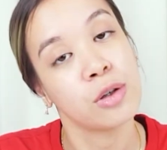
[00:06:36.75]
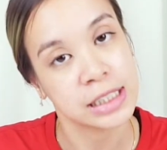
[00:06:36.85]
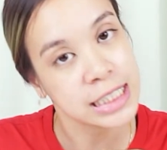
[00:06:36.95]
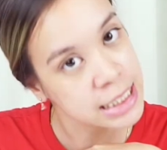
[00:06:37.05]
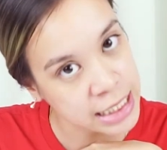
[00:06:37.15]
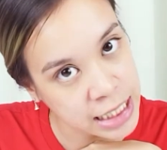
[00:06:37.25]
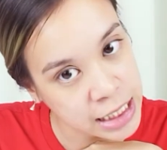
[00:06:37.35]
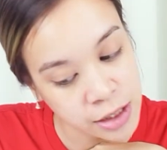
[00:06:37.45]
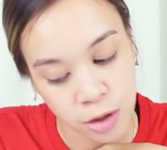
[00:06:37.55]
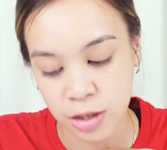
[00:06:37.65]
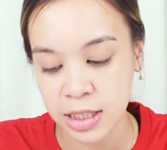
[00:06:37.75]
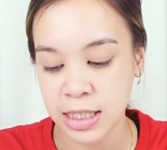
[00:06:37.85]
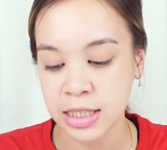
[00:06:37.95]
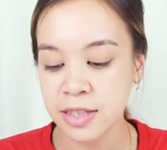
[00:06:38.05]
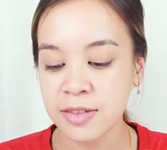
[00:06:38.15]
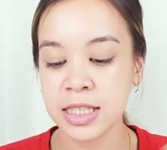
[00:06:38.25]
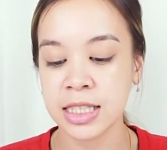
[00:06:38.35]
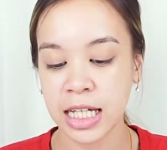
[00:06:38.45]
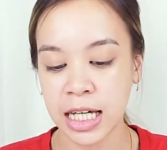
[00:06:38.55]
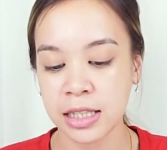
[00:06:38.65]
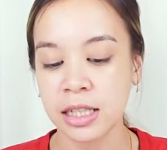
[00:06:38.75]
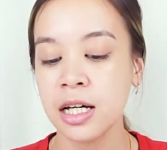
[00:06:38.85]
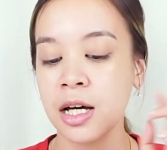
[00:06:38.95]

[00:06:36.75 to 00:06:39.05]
oily skin or sensitive skin.